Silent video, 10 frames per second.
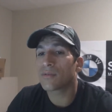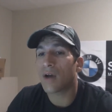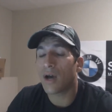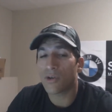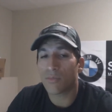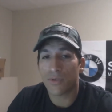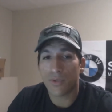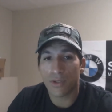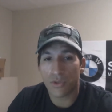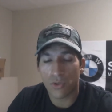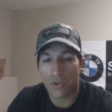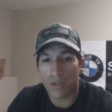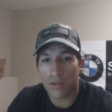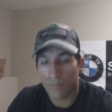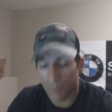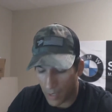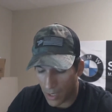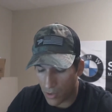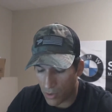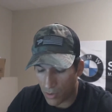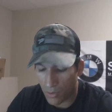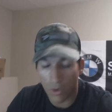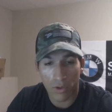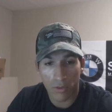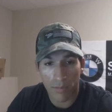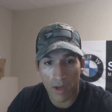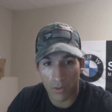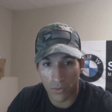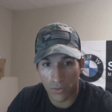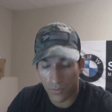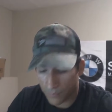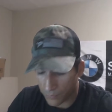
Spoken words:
100% sure, but I know on the older models,